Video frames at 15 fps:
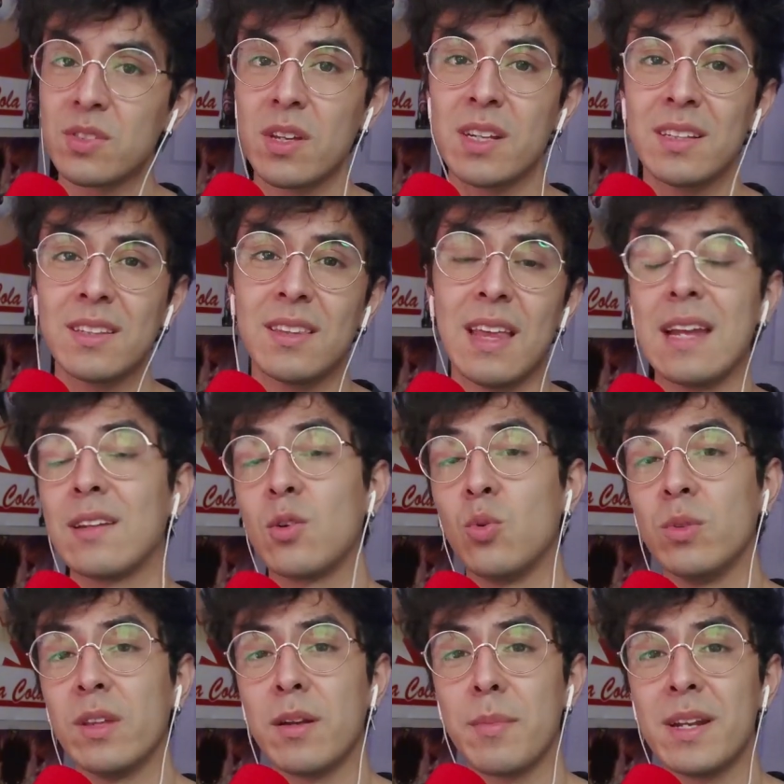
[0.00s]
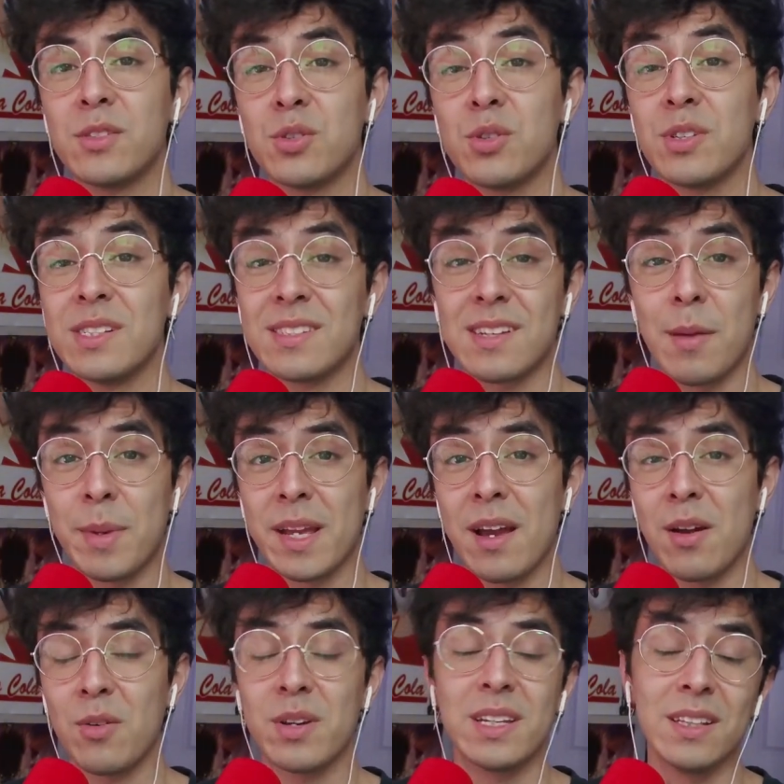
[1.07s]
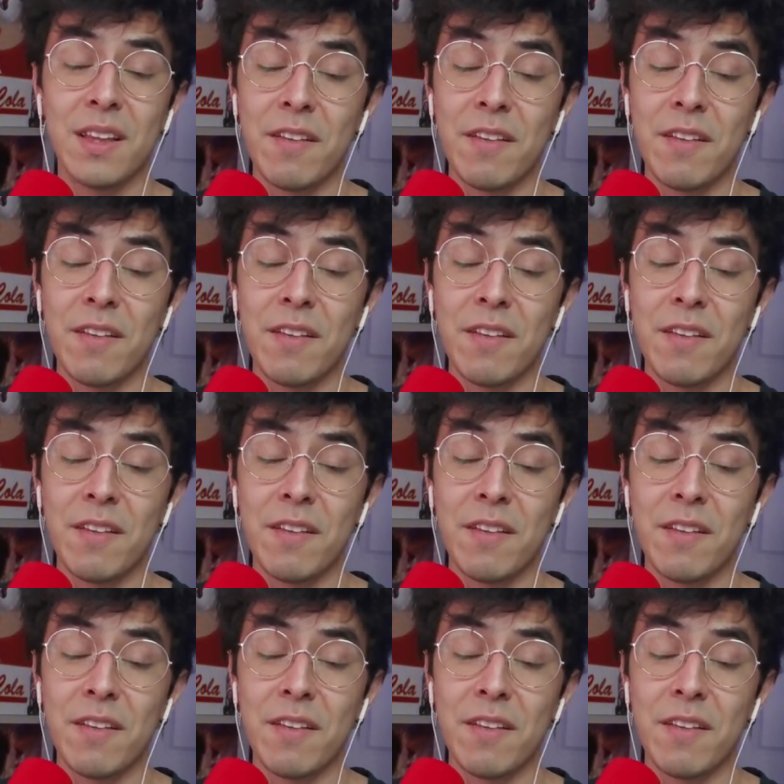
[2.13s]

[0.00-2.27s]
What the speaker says: excited that Cooldown Manager is coming out in